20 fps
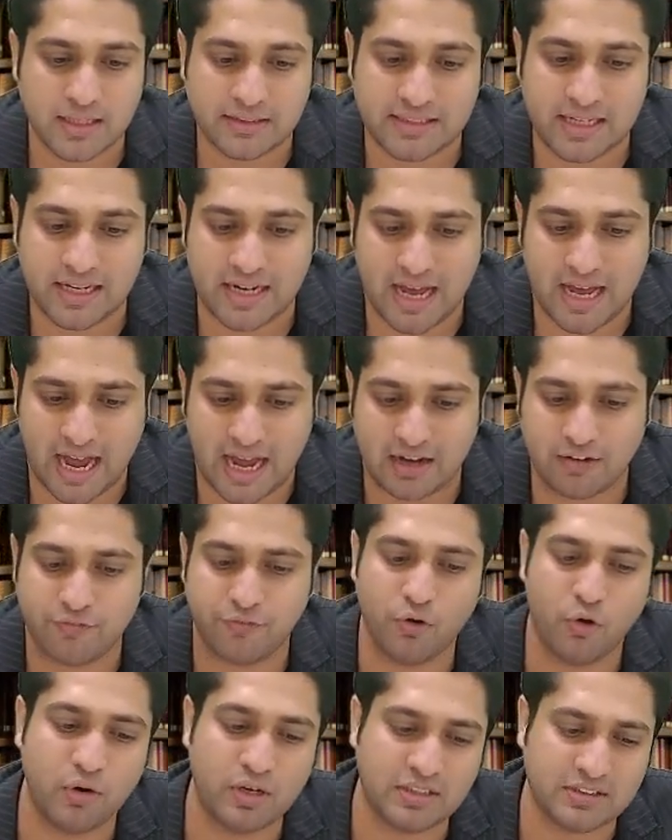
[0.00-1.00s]
Then hack
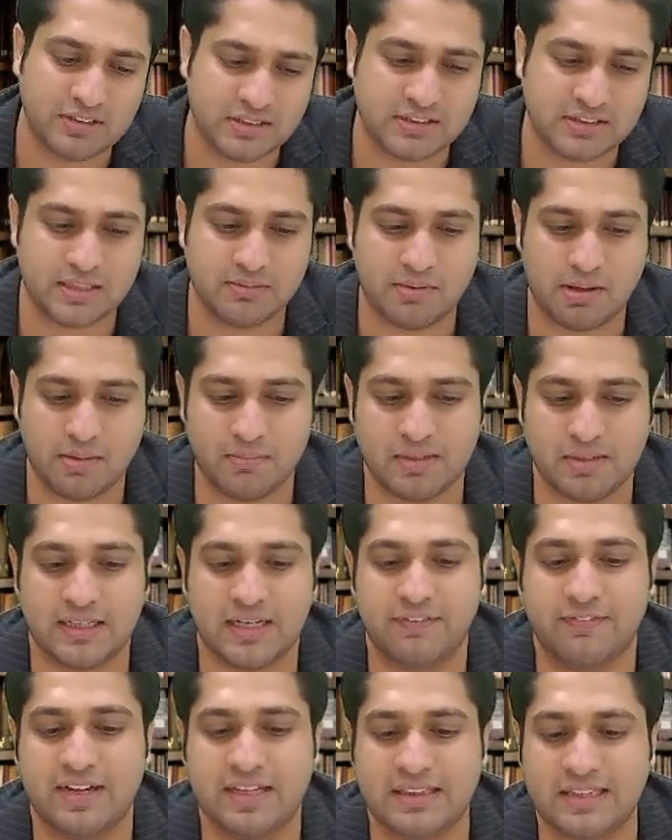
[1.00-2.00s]
4 is just remember
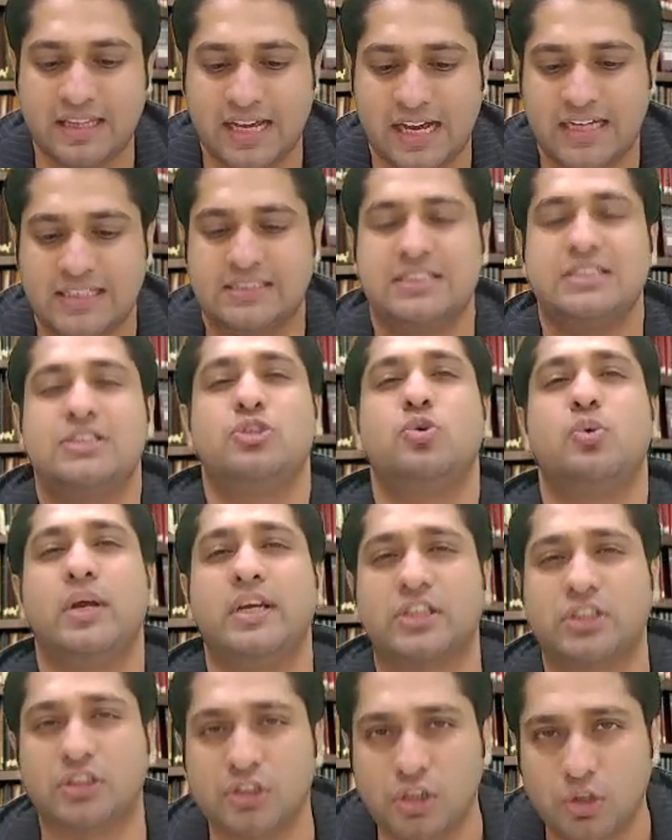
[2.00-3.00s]
that when they ask
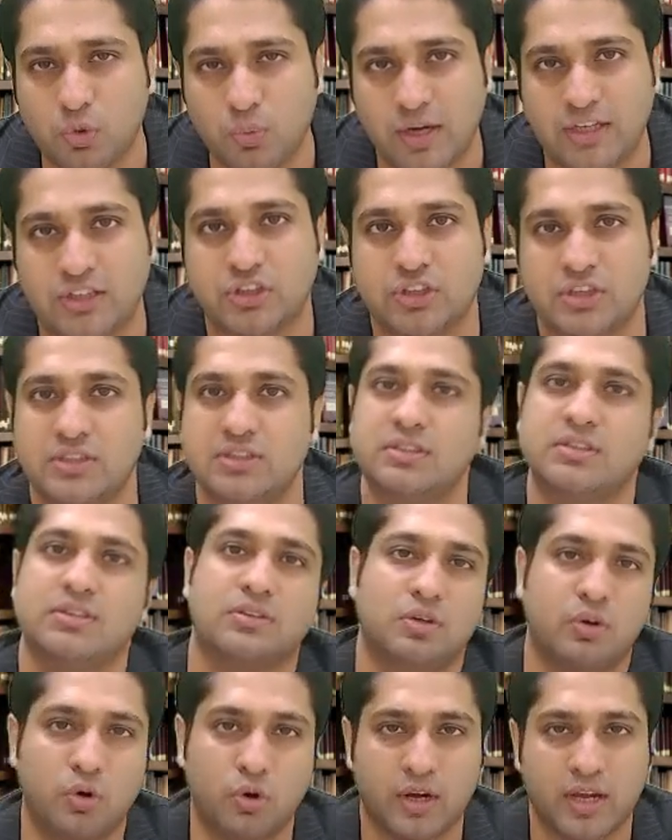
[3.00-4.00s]
situational questions,
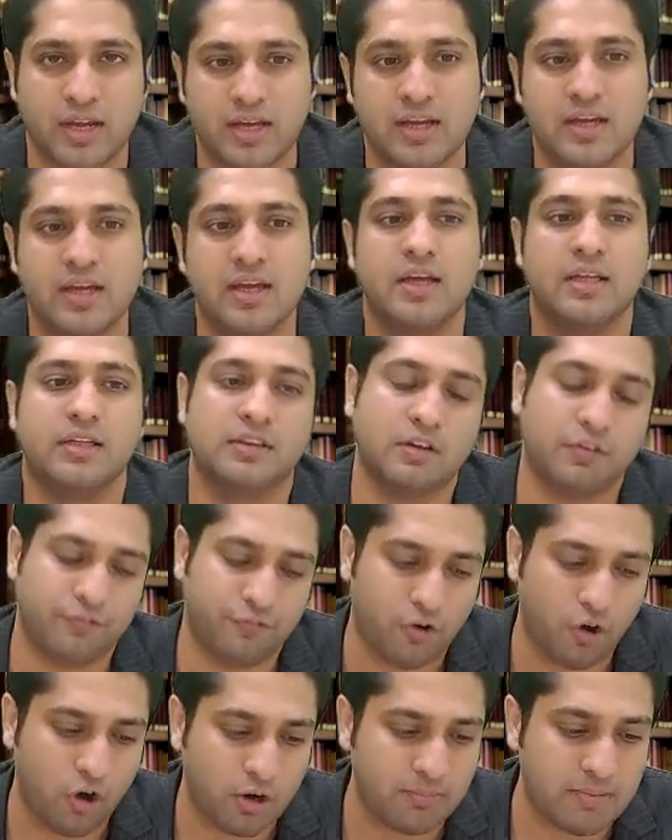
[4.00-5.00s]
okay, the
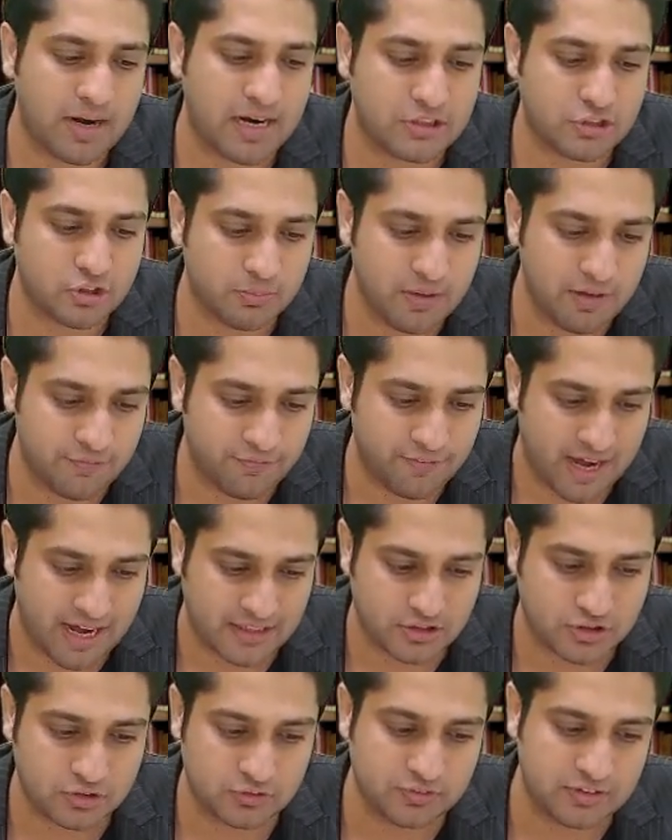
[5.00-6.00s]
format should be
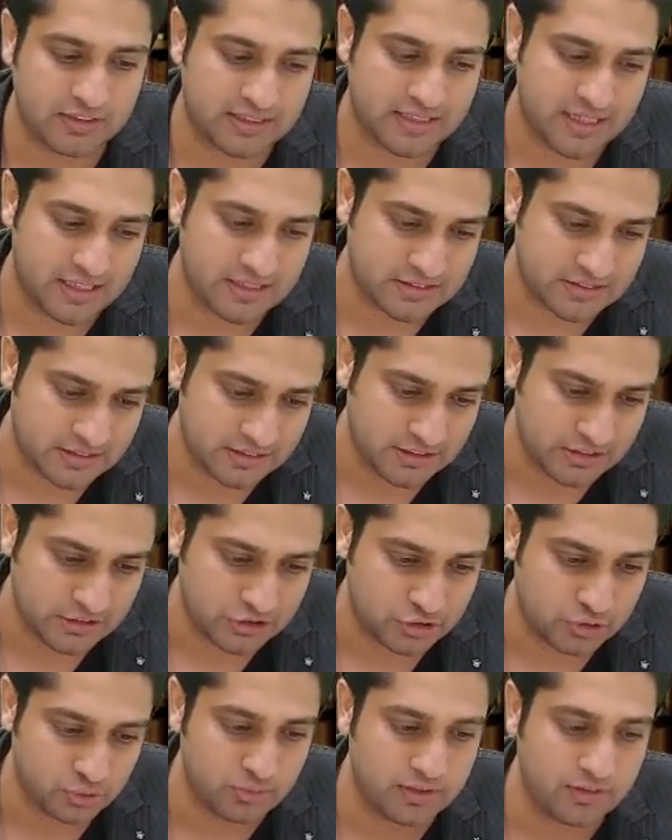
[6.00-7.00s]
facts of the case,
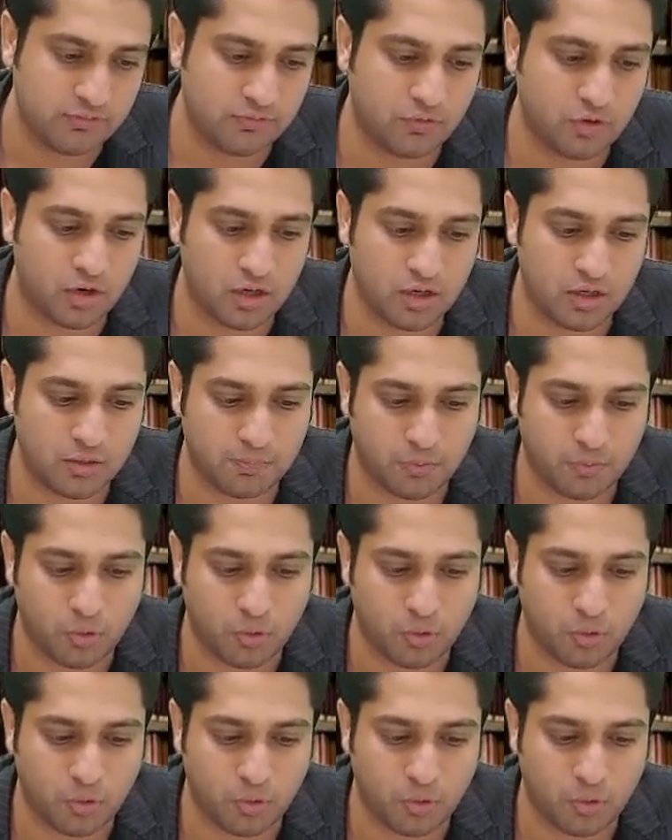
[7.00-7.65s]
issue involved,